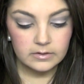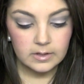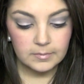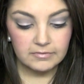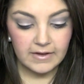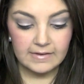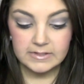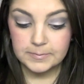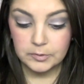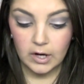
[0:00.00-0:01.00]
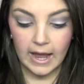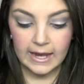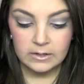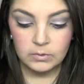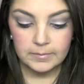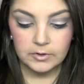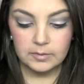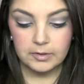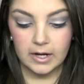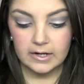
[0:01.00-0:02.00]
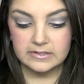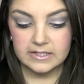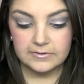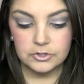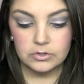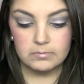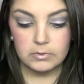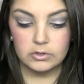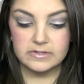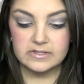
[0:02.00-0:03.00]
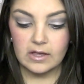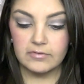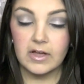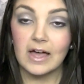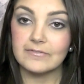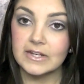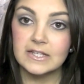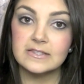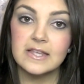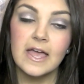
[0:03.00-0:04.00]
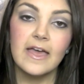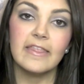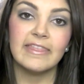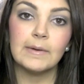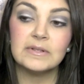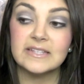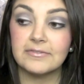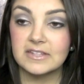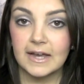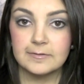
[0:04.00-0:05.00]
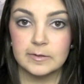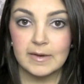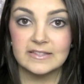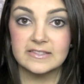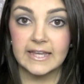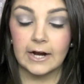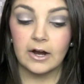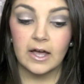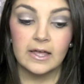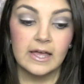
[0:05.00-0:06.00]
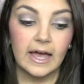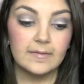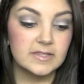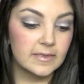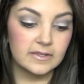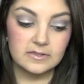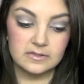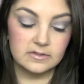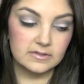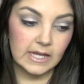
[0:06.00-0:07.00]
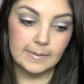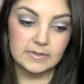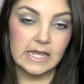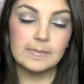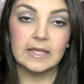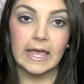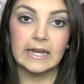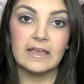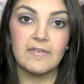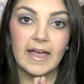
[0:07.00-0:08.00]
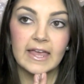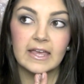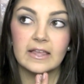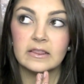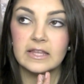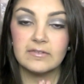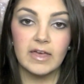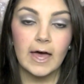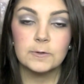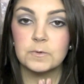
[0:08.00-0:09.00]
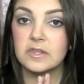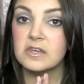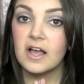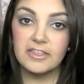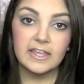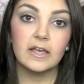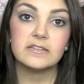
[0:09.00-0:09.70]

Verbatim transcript: Number five is pride. What beauty product gives you the most self-confidence? That would definitely have to be mascara. I've said this time and time again. If I leave the house with nothing